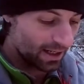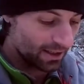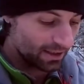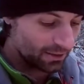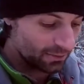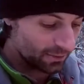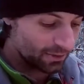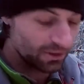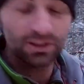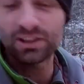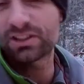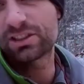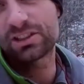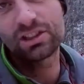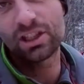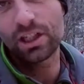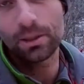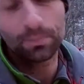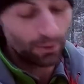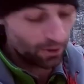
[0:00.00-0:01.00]
This one's just
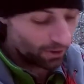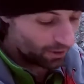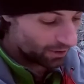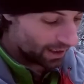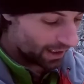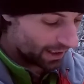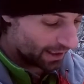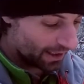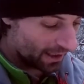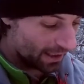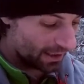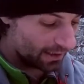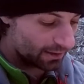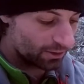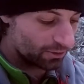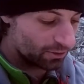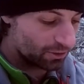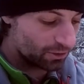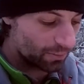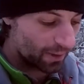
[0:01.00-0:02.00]
cheaper and it
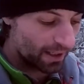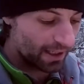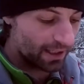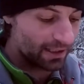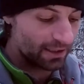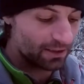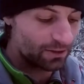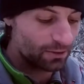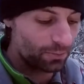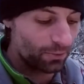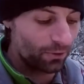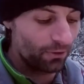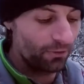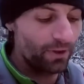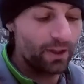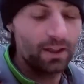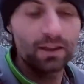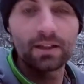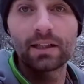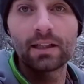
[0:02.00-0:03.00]
suits my needs
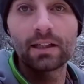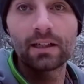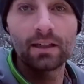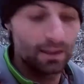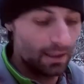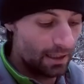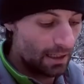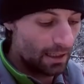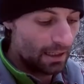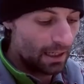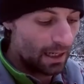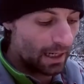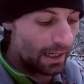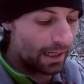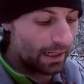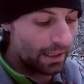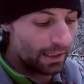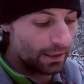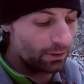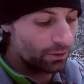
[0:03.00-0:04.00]
perfectly.
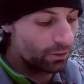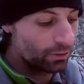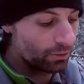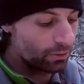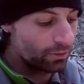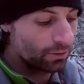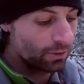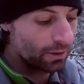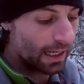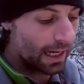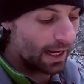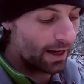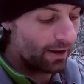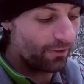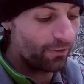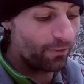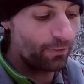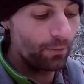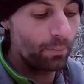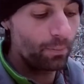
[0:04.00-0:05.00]
I do
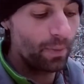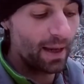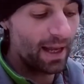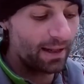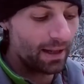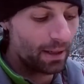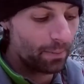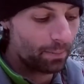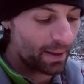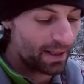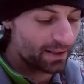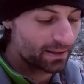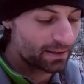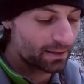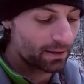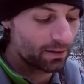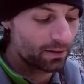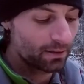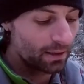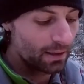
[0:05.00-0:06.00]
have pen and
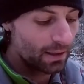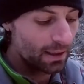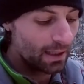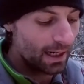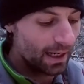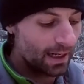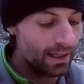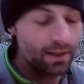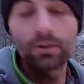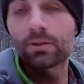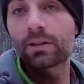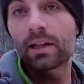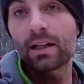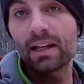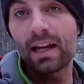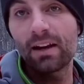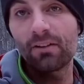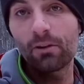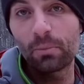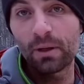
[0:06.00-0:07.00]
pencil. I know that
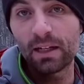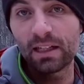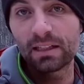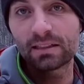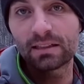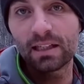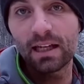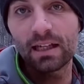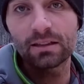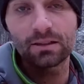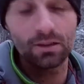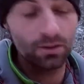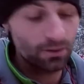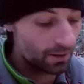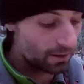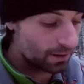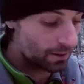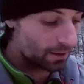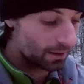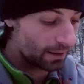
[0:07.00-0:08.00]
everybody says
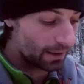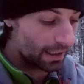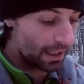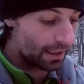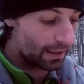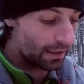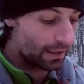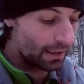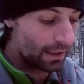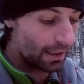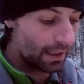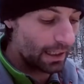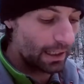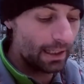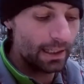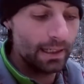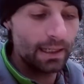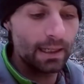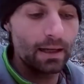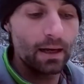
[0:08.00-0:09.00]
don't get
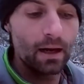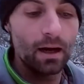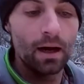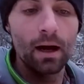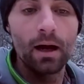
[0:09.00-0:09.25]
any